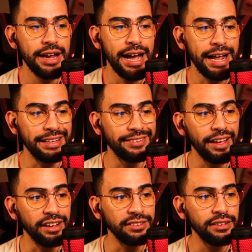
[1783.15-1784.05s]
and it
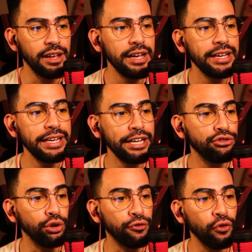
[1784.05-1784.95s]
says it's
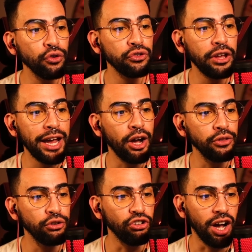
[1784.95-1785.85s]
your first day on
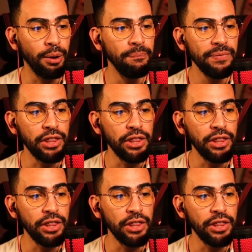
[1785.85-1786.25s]
the job